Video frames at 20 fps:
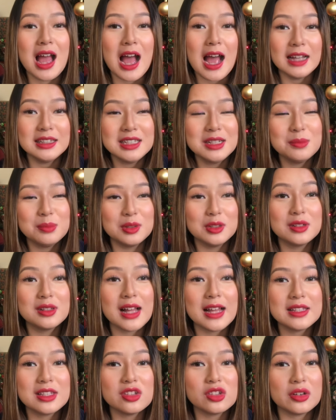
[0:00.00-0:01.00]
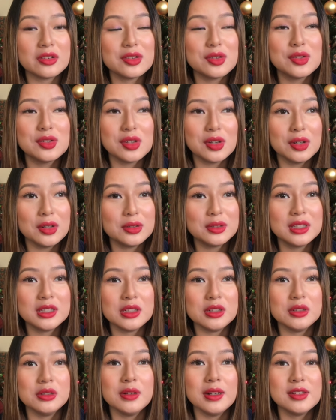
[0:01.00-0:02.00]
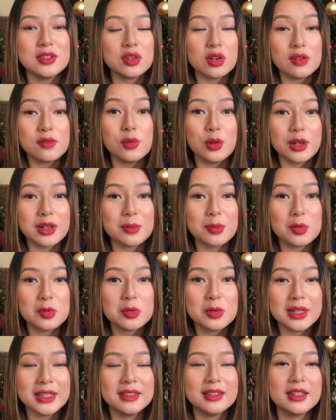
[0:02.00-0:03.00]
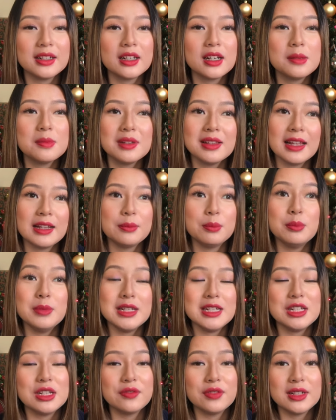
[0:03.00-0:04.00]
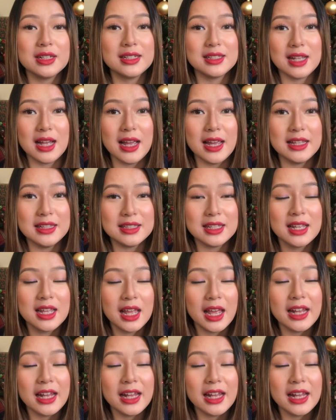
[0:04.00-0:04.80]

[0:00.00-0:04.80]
I think blue glasses are so cute and so affordable, and they come in like many different designs,